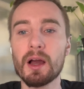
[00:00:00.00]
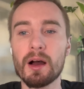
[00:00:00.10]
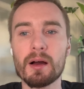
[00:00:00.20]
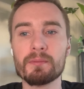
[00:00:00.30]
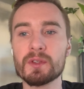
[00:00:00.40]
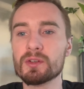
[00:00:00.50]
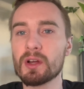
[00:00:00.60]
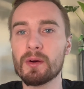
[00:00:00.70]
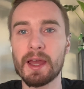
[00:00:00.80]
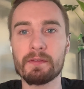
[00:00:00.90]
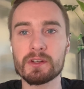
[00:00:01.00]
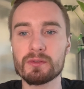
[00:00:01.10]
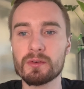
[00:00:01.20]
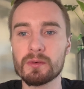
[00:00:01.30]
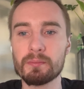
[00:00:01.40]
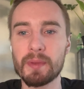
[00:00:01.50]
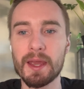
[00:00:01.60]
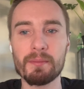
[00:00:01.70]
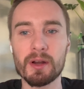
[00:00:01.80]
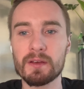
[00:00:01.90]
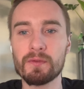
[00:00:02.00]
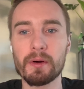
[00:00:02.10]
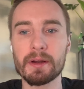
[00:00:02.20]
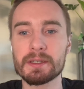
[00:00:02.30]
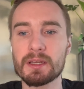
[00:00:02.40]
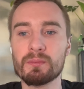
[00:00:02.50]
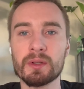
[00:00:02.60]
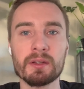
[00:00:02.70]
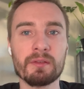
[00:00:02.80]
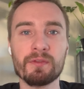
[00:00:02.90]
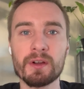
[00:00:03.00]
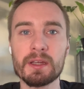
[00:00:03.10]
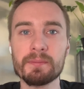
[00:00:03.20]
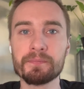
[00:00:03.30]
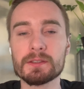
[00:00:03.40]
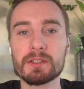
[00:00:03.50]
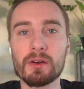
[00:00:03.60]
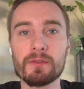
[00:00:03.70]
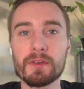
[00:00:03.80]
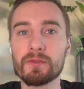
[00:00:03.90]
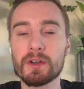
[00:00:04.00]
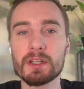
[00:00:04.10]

You don't have to pay money for it. It's completely free, so feel free